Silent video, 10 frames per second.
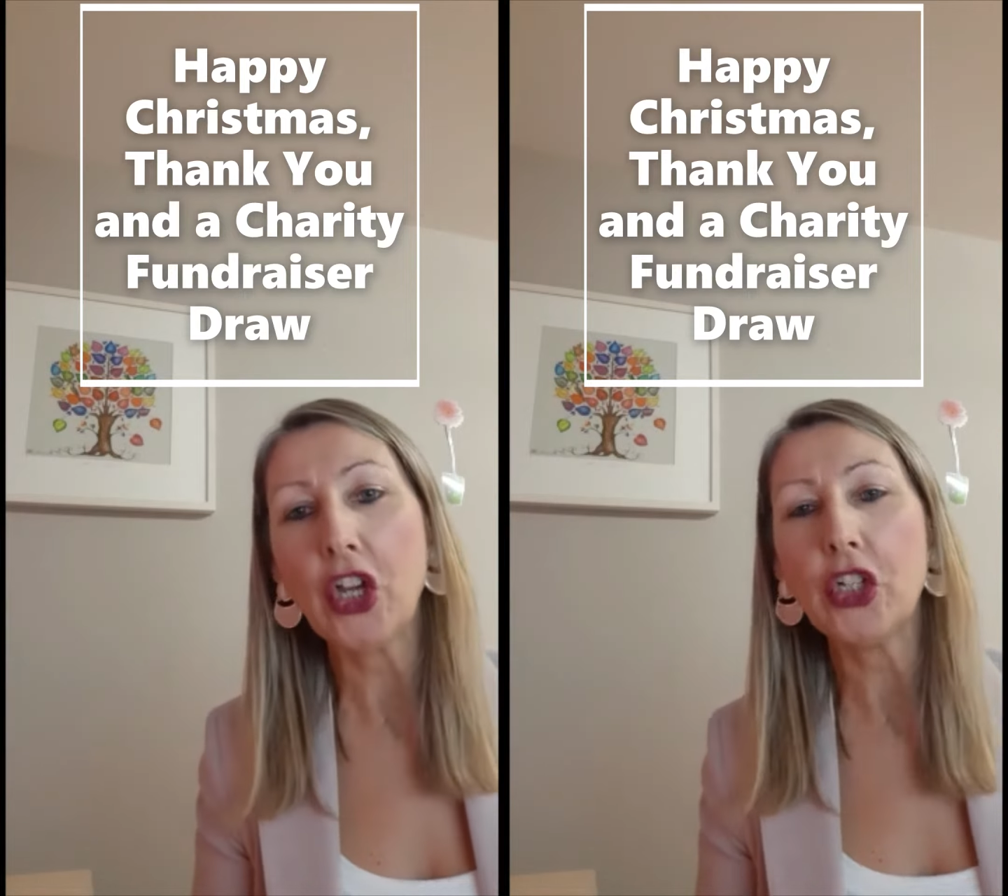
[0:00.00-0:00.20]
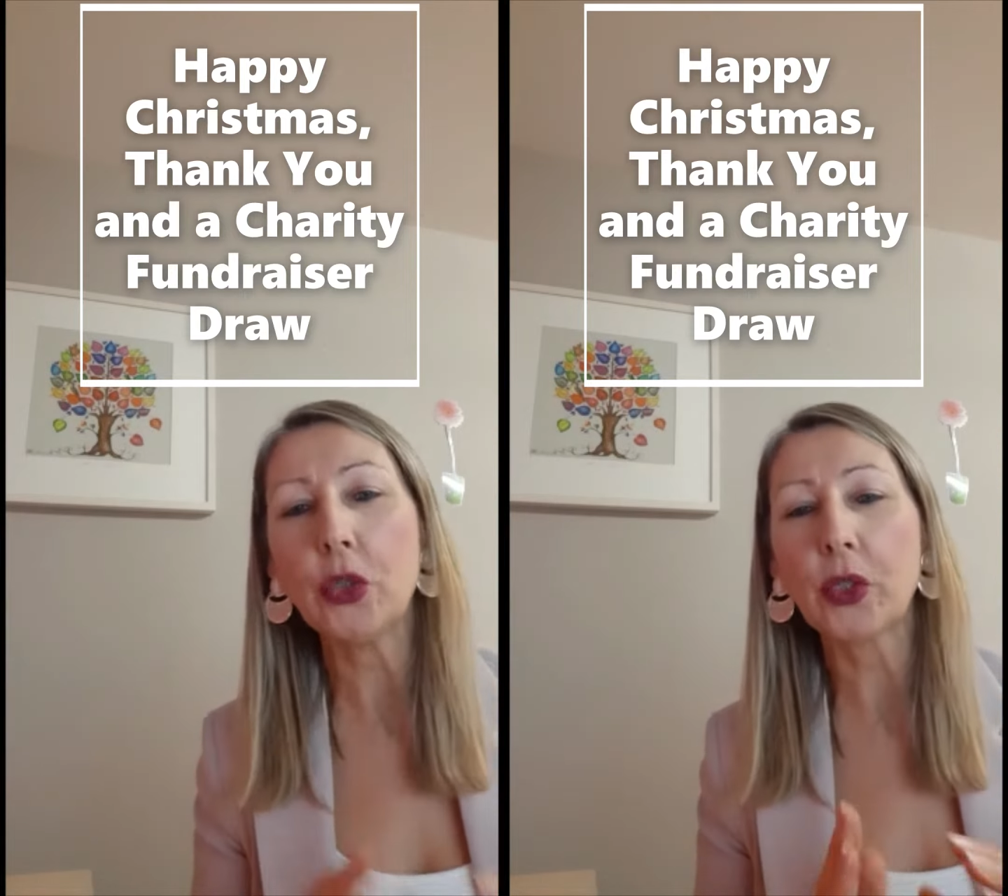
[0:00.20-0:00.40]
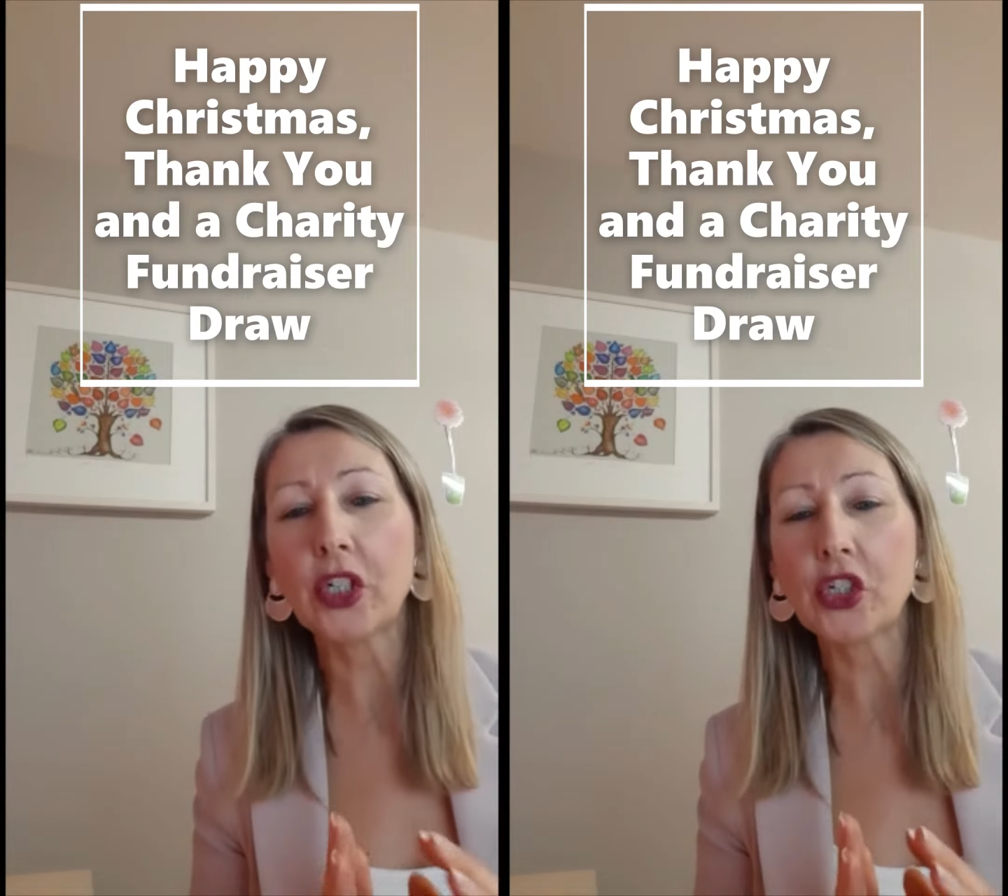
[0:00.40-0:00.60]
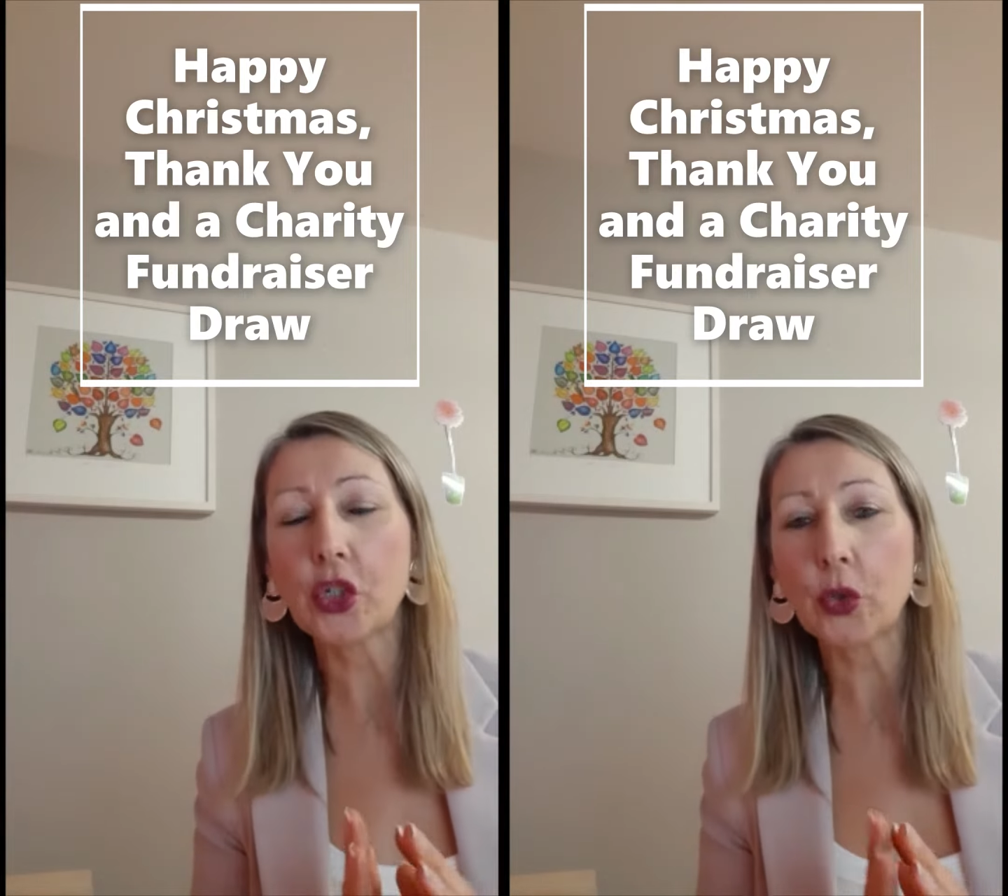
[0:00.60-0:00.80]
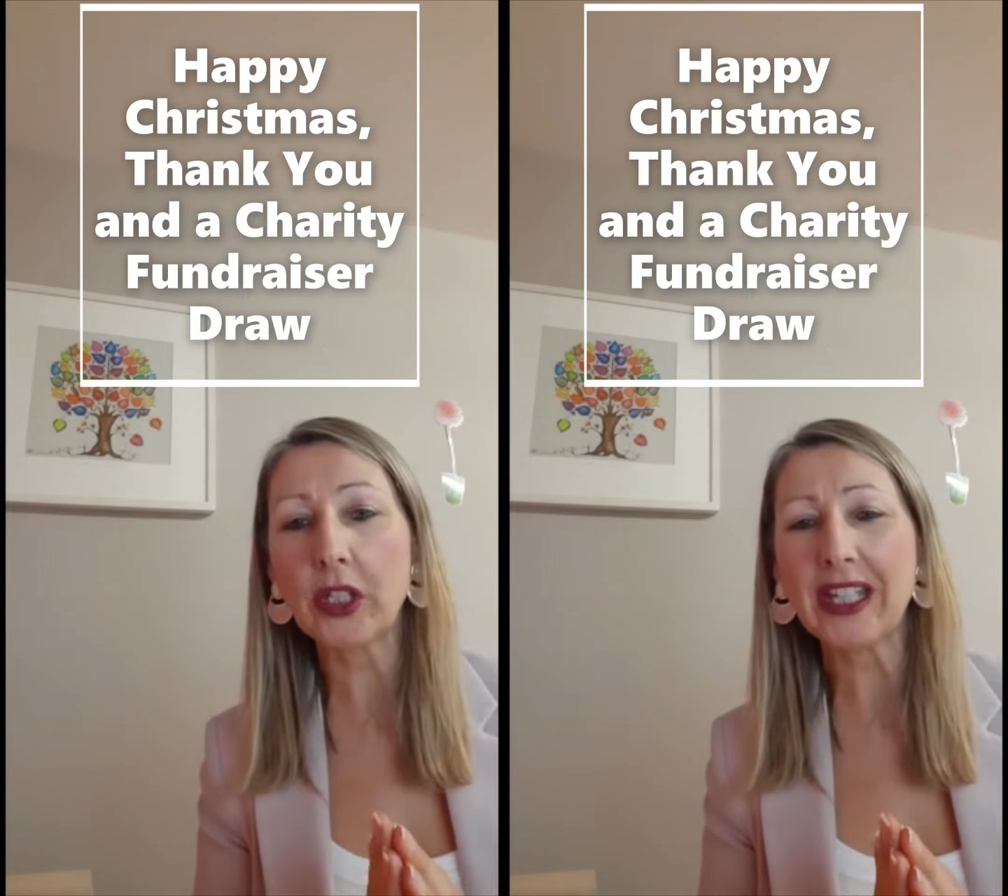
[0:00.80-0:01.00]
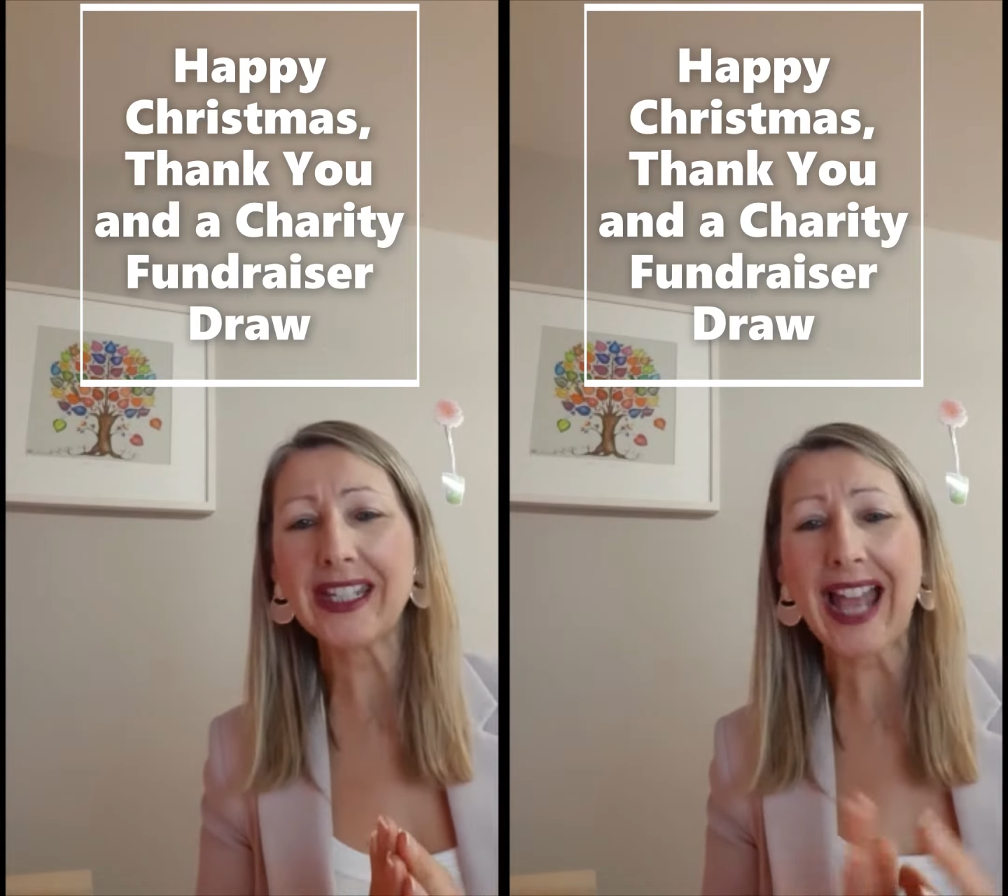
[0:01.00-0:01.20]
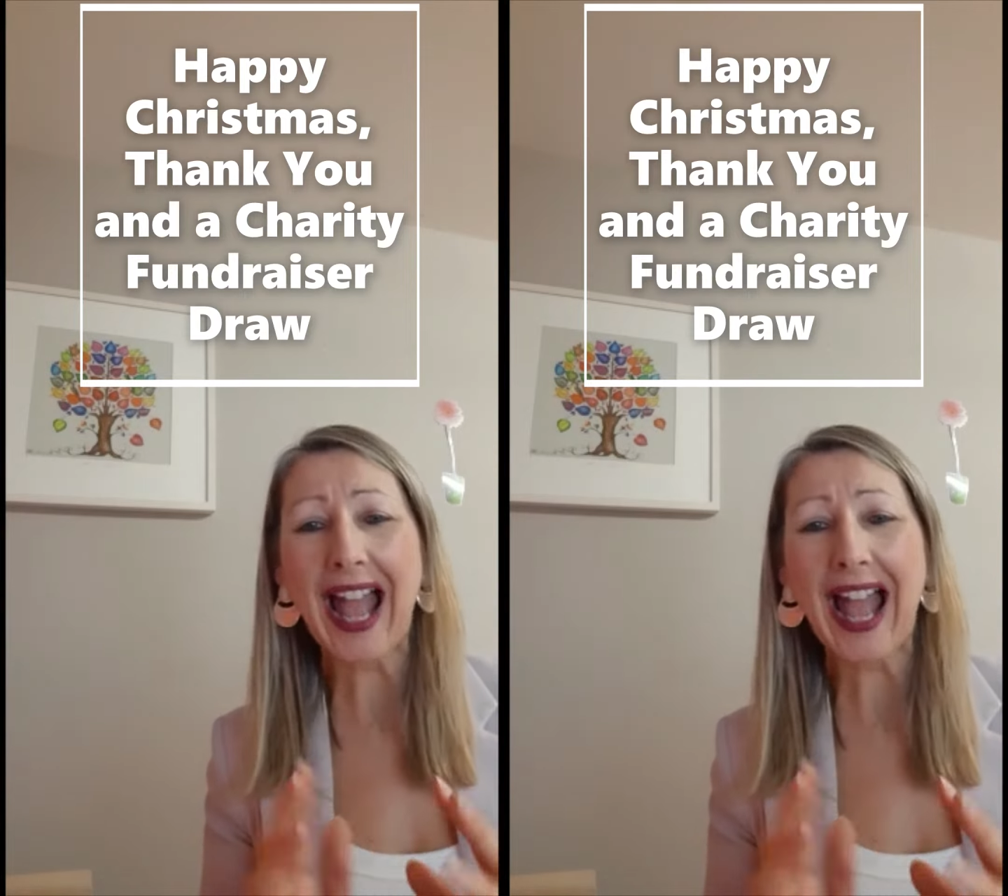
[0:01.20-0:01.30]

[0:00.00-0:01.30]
you can donate